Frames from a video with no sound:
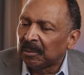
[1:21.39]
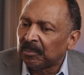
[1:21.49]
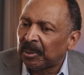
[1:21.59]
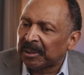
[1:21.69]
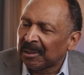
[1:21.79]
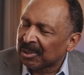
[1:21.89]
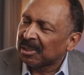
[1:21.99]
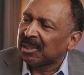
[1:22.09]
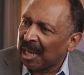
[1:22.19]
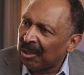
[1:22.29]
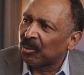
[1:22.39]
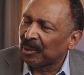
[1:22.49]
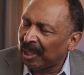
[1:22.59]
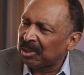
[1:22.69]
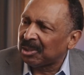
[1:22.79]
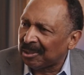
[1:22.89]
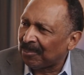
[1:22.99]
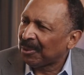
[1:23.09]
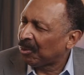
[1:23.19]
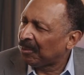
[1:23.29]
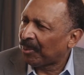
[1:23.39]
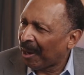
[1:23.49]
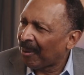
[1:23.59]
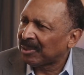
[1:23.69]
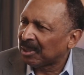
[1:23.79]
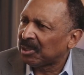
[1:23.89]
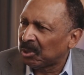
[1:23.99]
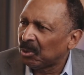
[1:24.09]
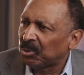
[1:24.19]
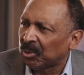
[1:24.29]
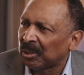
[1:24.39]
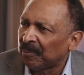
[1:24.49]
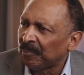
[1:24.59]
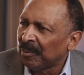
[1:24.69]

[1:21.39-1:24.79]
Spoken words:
But there's a sacred relationship between parents and children